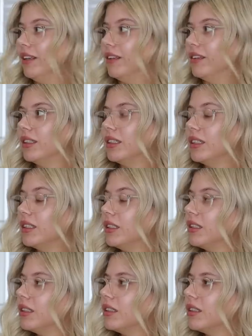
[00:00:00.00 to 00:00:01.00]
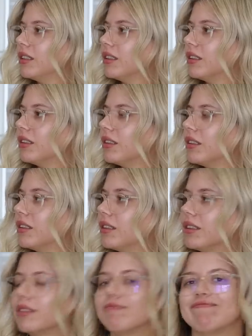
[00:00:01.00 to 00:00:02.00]

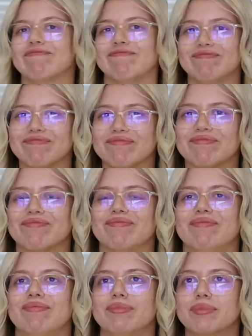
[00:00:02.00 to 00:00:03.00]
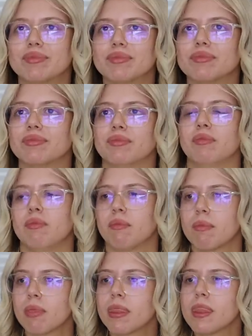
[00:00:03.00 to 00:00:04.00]

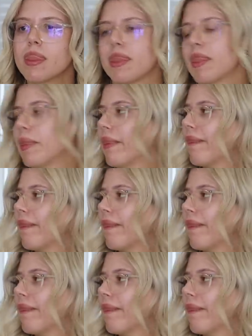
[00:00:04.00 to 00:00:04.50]
(silent)